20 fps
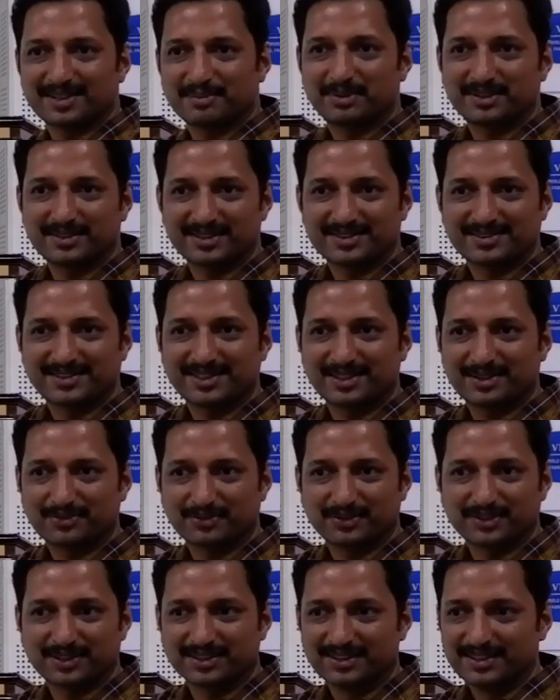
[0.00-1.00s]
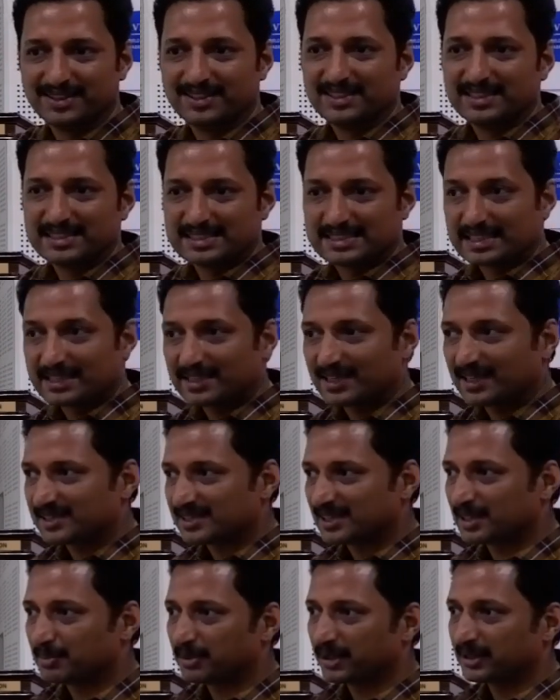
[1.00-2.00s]
I mean this kind of sticking
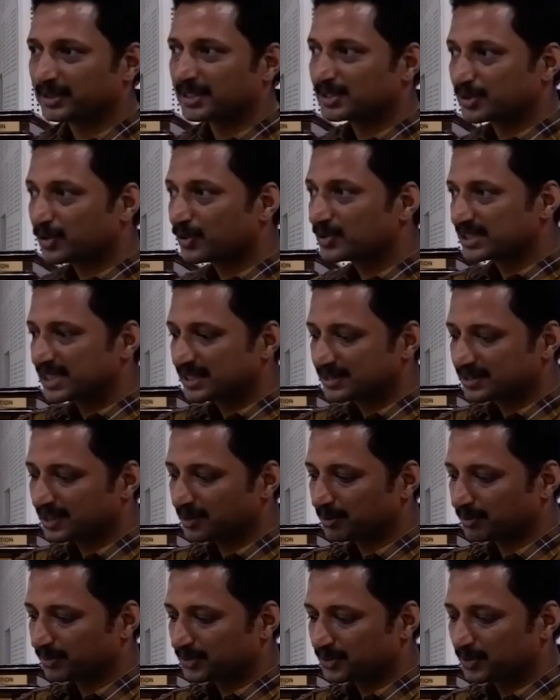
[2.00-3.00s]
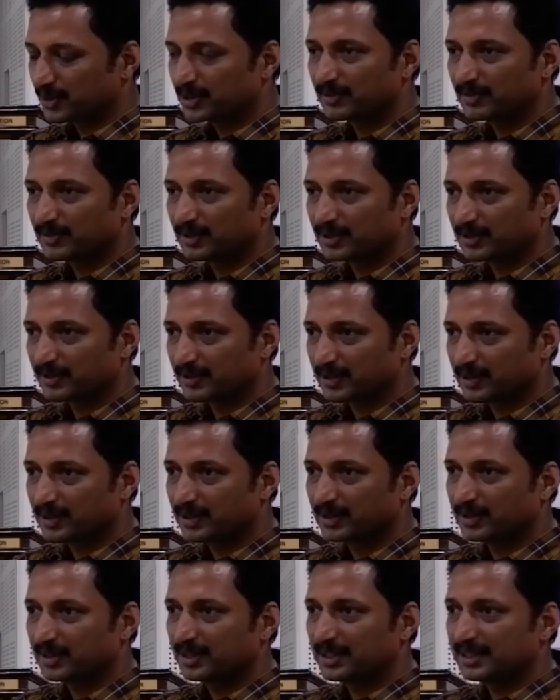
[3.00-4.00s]
and slipping. That's called stick slip. So
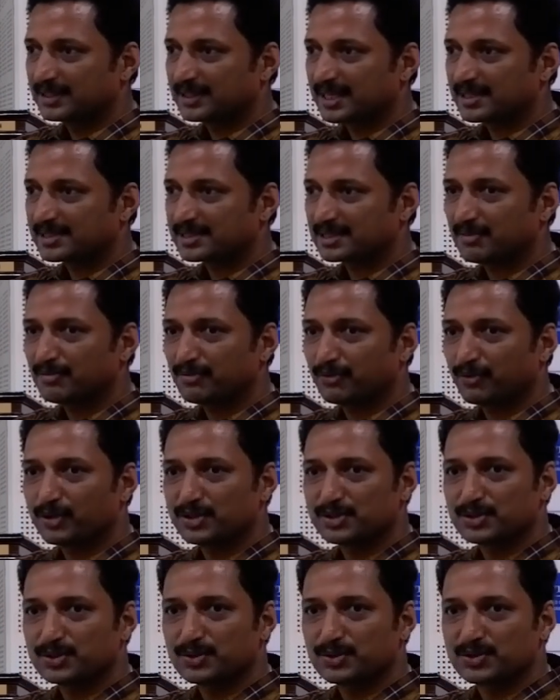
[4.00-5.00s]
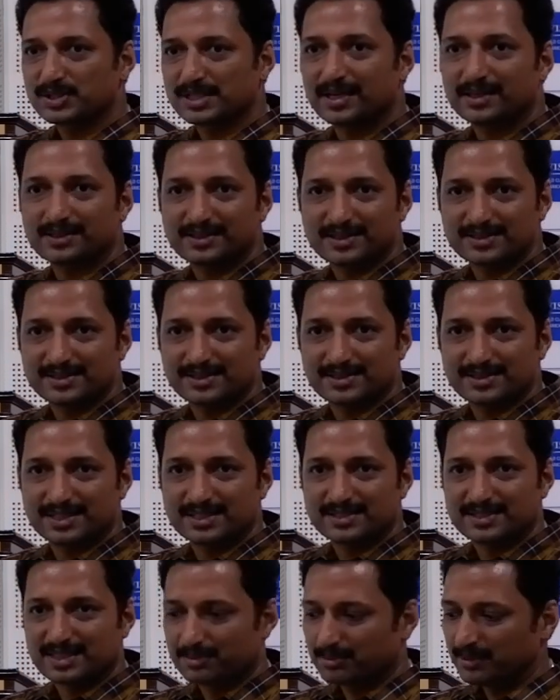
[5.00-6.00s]
it takes some force to start the
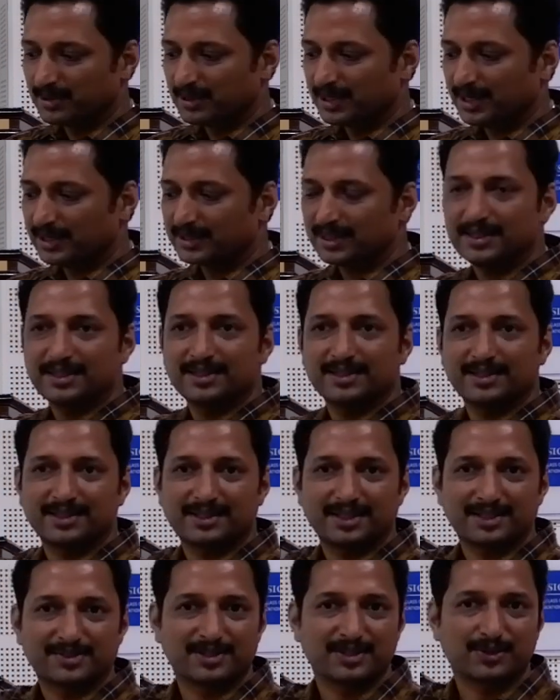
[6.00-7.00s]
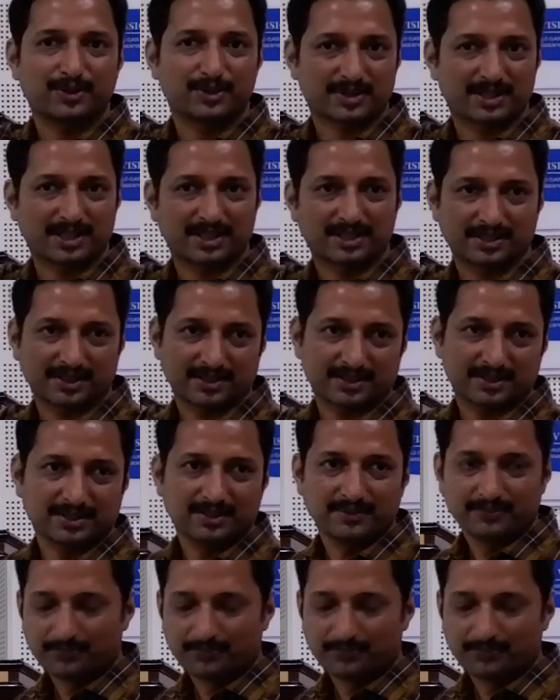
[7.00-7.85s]
stick slip, and then it actually goes like that.